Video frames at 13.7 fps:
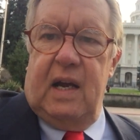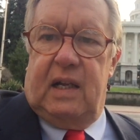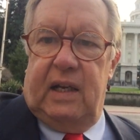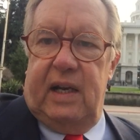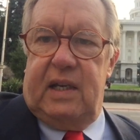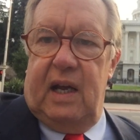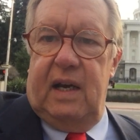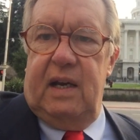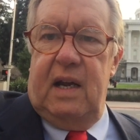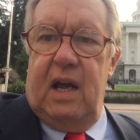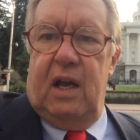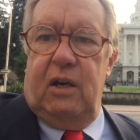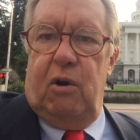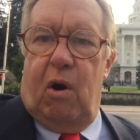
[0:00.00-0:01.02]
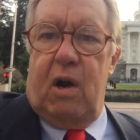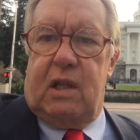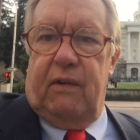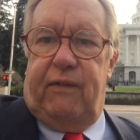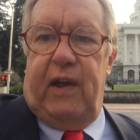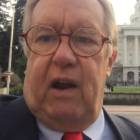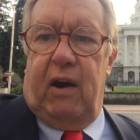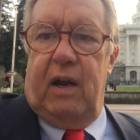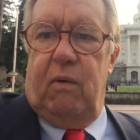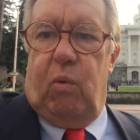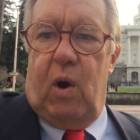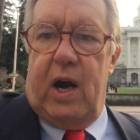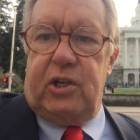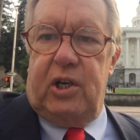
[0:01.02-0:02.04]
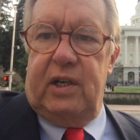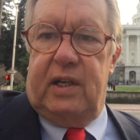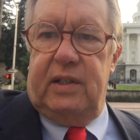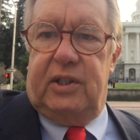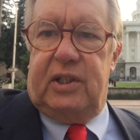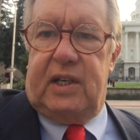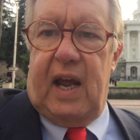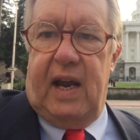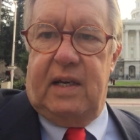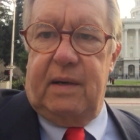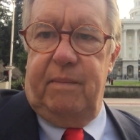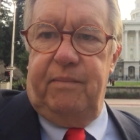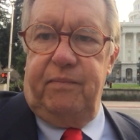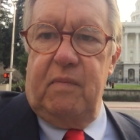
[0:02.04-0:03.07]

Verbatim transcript: Clinton north of here in Washington state.